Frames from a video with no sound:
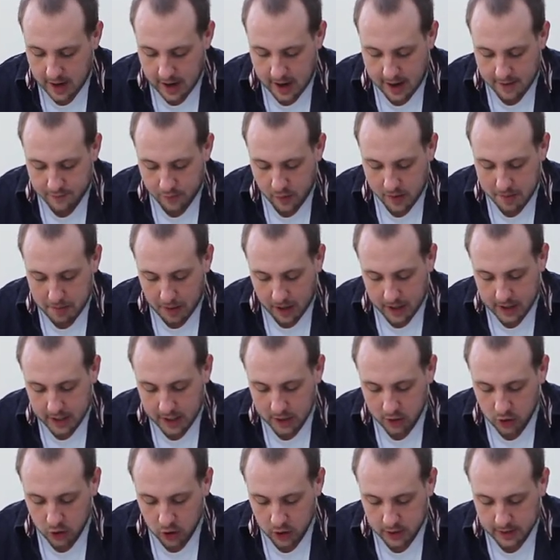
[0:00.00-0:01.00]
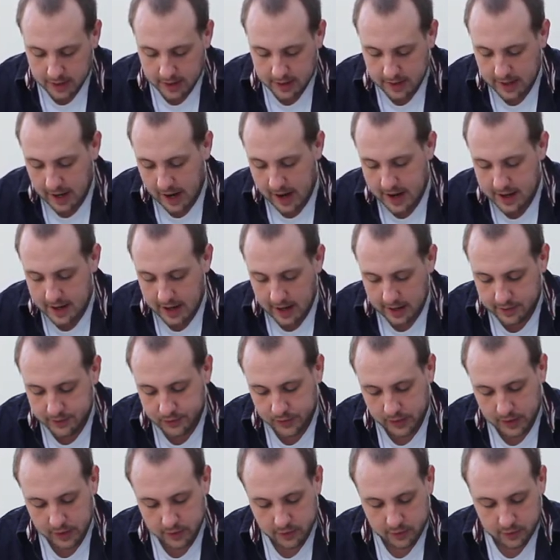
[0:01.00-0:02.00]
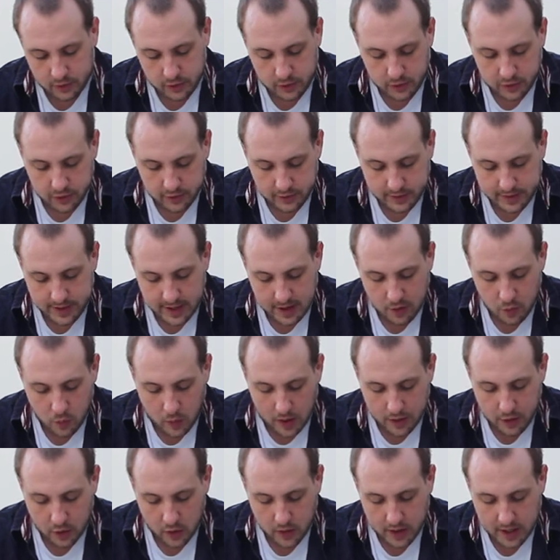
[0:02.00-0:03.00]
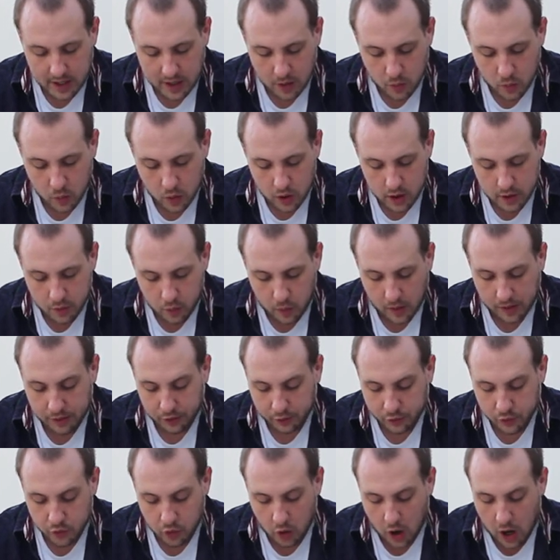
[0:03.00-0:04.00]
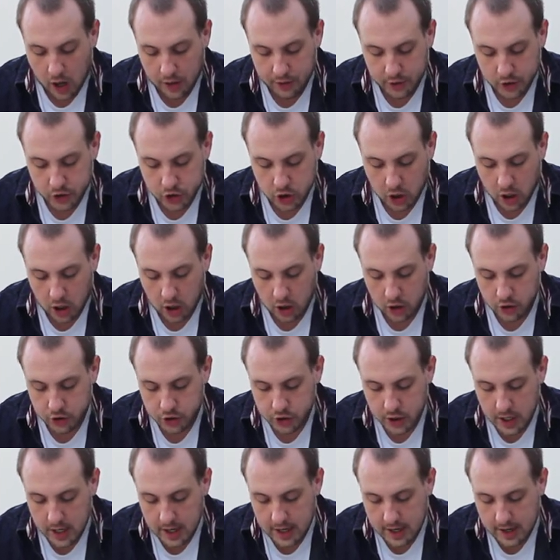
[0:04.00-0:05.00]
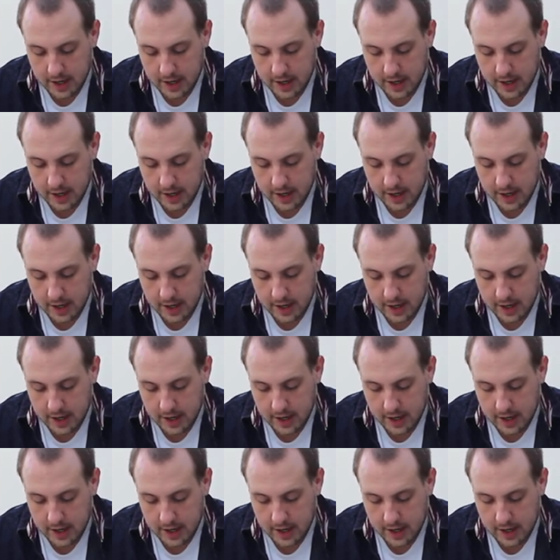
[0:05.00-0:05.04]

Everybody looked at Dionysius to see whether he would withdraw the charge